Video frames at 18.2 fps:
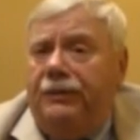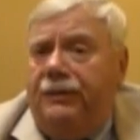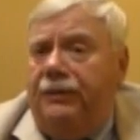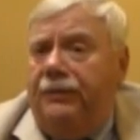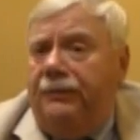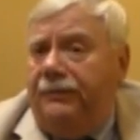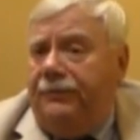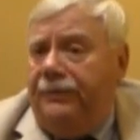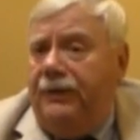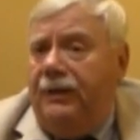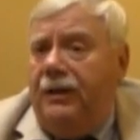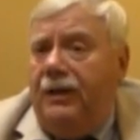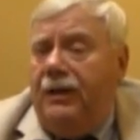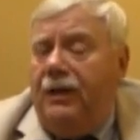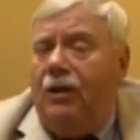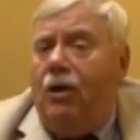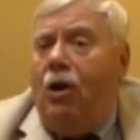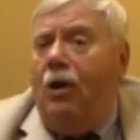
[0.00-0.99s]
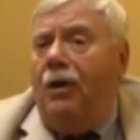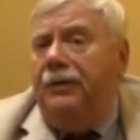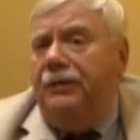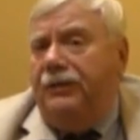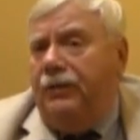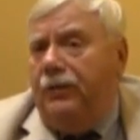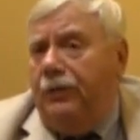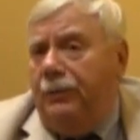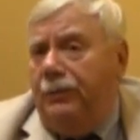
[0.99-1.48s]
of
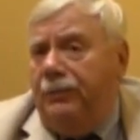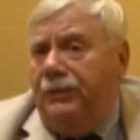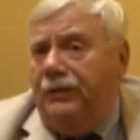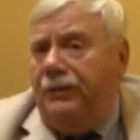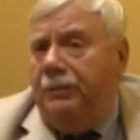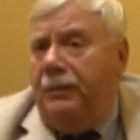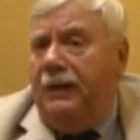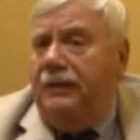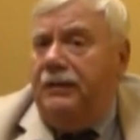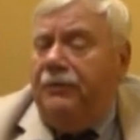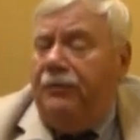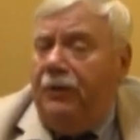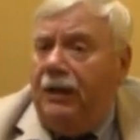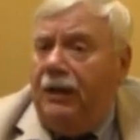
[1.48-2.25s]
costumes by different